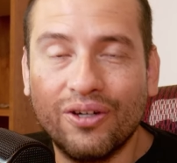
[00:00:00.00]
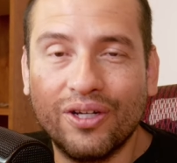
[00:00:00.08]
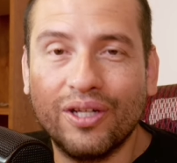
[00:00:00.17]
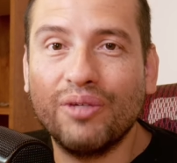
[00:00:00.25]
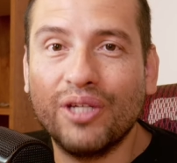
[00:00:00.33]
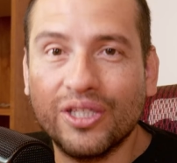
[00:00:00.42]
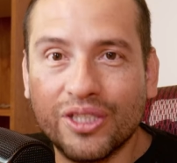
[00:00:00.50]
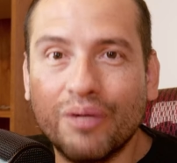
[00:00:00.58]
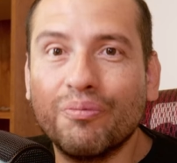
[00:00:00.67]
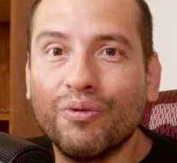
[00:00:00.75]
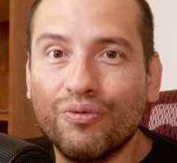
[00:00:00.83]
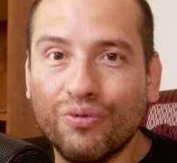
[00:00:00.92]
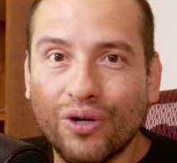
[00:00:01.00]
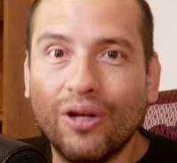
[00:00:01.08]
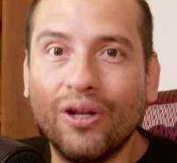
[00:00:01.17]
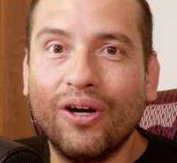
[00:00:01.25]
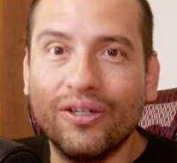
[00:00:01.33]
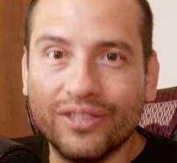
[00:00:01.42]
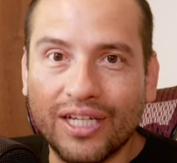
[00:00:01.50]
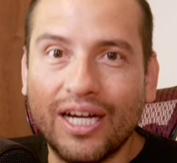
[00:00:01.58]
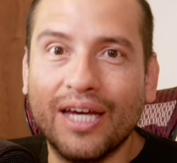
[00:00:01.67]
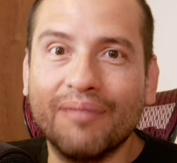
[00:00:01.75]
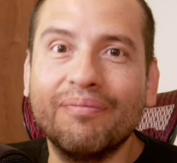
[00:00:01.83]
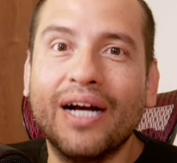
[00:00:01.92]
gonna be a champion for a long
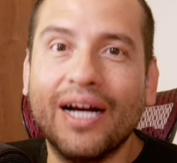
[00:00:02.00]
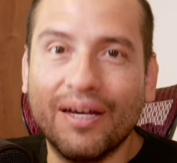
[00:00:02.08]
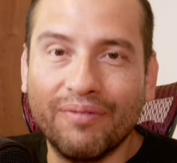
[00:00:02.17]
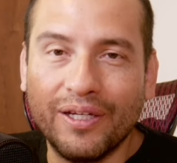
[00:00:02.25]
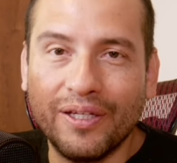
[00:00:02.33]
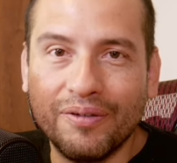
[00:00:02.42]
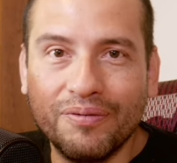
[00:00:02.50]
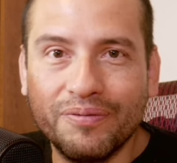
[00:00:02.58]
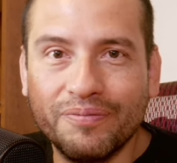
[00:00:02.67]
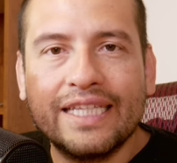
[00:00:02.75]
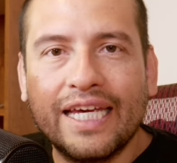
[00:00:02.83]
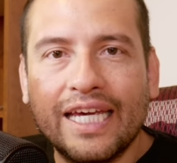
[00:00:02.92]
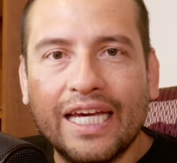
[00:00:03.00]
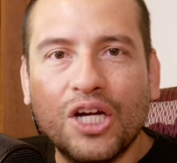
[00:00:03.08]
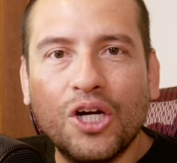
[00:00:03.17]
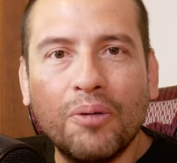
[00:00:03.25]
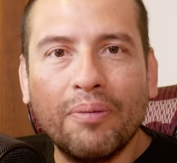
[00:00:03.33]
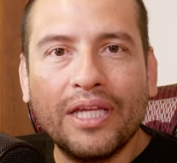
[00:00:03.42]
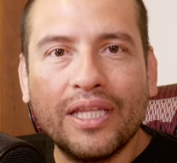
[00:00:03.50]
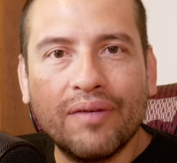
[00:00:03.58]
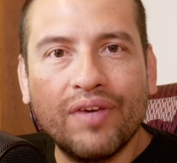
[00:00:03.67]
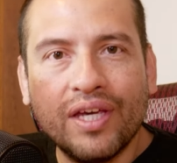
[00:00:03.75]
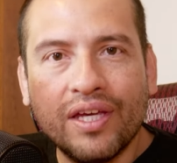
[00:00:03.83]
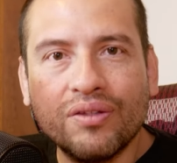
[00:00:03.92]
time, I believe. The co-main
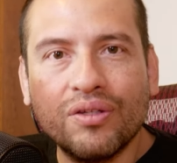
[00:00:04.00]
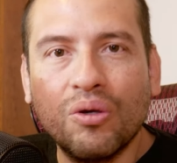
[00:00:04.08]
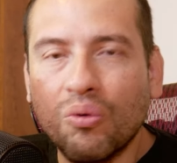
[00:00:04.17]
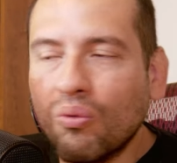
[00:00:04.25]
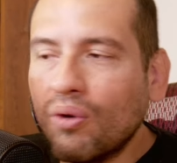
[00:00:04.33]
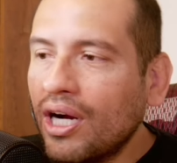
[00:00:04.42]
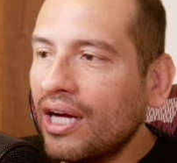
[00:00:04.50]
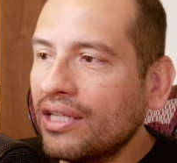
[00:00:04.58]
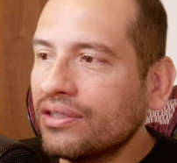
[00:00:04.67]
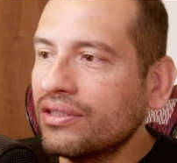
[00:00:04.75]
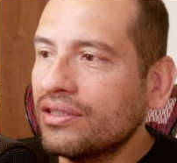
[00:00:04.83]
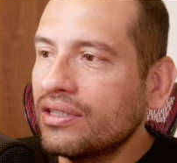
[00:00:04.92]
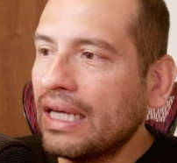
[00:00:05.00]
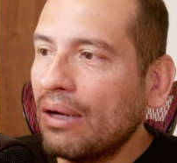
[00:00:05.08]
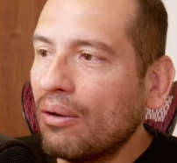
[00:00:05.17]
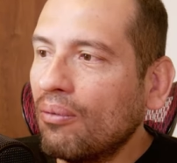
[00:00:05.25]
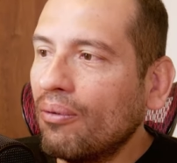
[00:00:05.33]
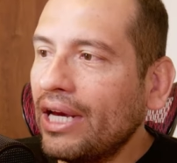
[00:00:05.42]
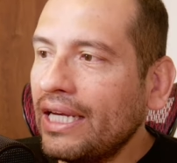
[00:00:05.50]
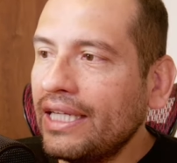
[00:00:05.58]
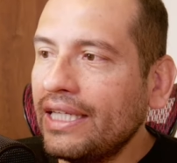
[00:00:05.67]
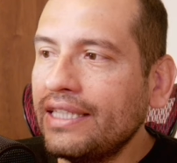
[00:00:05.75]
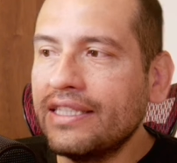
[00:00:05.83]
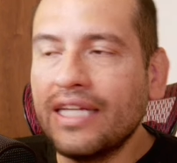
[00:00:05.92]
event was
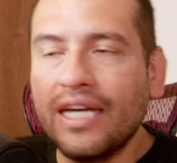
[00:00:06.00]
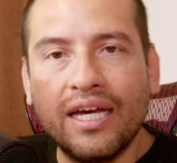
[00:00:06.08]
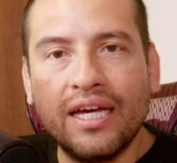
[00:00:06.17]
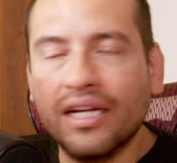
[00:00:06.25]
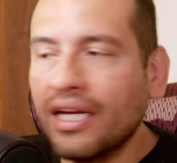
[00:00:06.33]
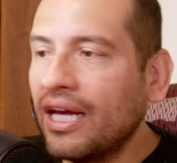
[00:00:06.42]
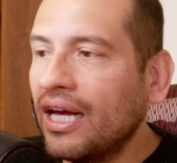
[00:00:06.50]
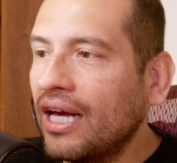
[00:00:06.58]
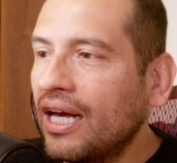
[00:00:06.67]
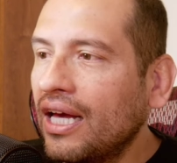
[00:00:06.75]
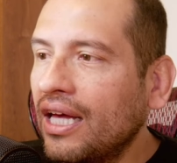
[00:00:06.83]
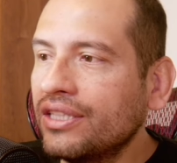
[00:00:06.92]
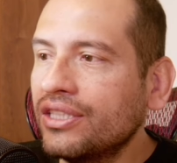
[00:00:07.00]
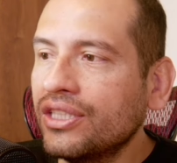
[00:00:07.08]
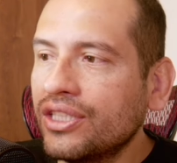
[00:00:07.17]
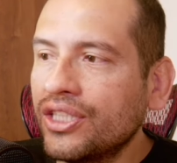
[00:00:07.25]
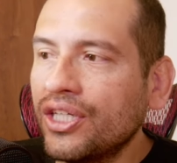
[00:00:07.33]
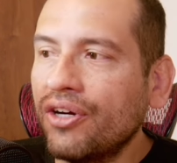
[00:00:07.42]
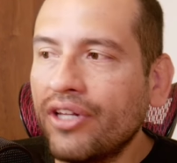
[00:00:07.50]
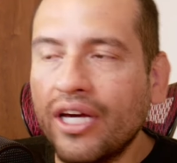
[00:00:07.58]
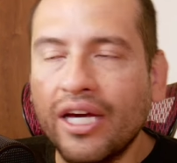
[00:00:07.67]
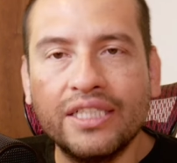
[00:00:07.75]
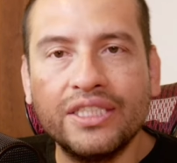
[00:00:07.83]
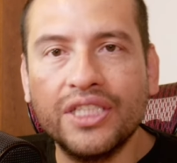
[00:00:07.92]
Weili Zhang and
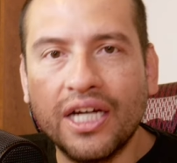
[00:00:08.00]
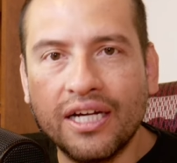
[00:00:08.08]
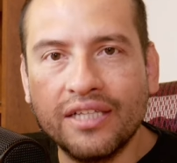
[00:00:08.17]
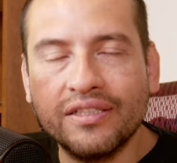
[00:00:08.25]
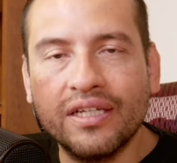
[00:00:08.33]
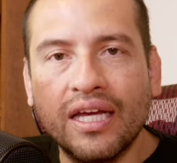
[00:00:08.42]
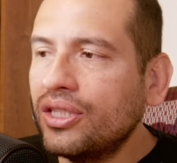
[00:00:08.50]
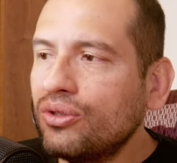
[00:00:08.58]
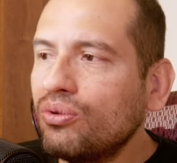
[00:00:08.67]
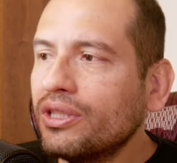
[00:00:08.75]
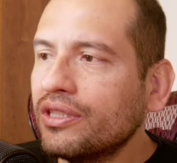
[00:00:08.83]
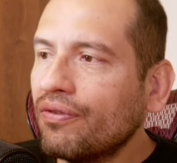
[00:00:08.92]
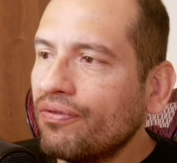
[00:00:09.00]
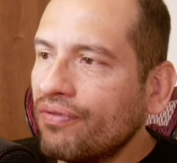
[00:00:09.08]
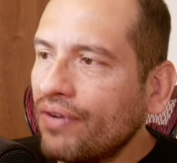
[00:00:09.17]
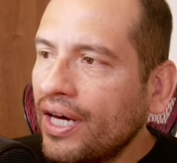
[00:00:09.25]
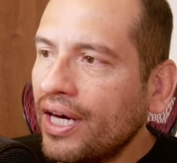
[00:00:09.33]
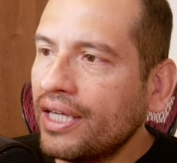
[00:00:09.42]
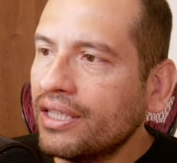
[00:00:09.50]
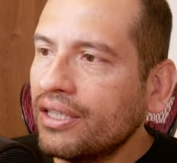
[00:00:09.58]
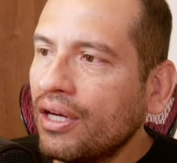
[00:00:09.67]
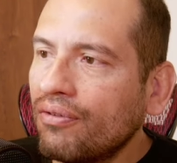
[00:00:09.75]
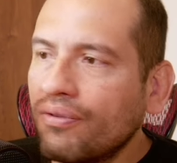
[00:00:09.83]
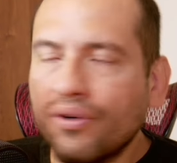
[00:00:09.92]
Xiaonan Zhang. This was a
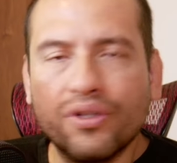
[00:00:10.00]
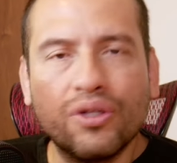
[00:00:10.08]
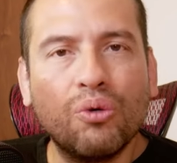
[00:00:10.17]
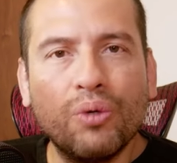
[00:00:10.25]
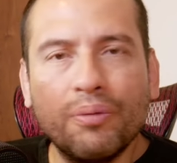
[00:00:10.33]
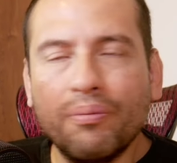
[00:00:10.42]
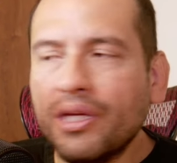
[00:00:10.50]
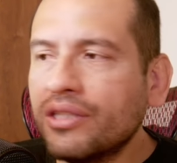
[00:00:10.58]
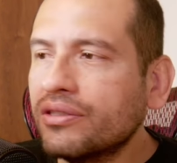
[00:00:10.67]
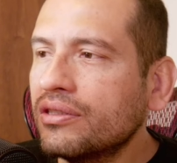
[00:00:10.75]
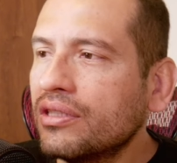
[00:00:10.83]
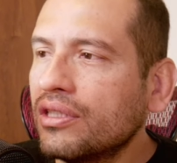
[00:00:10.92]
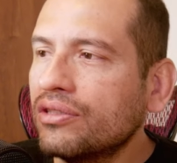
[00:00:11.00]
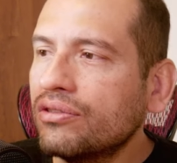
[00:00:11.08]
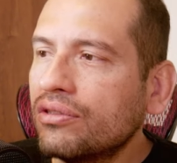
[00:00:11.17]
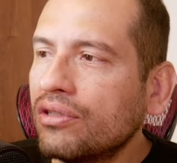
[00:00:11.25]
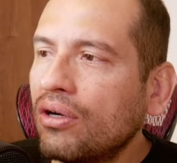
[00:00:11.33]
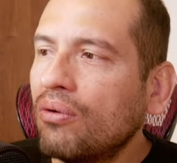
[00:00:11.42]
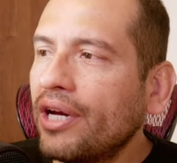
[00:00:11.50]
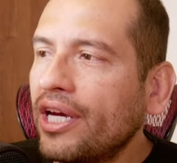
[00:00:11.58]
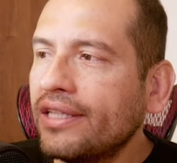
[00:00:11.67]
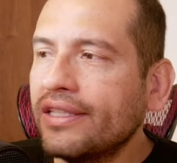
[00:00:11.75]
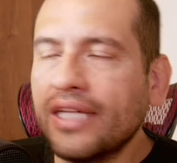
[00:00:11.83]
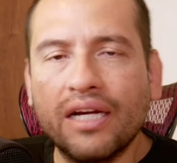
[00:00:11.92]
fight for the women's
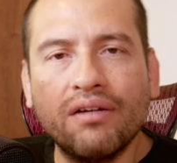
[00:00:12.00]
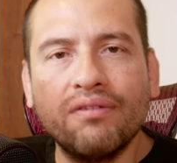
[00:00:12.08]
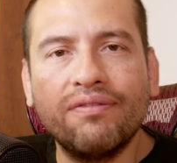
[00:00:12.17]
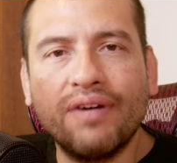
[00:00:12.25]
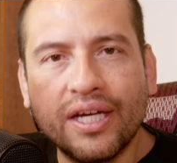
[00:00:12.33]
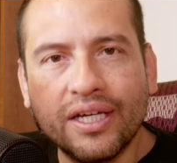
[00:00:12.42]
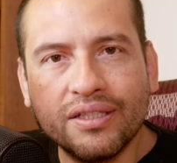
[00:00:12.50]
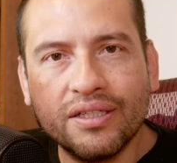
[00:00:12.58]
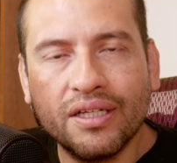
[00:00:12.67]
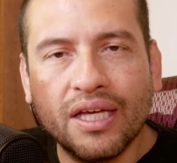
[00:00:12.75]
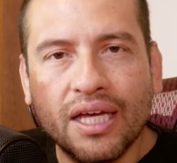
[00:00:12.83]
strawweight title fight.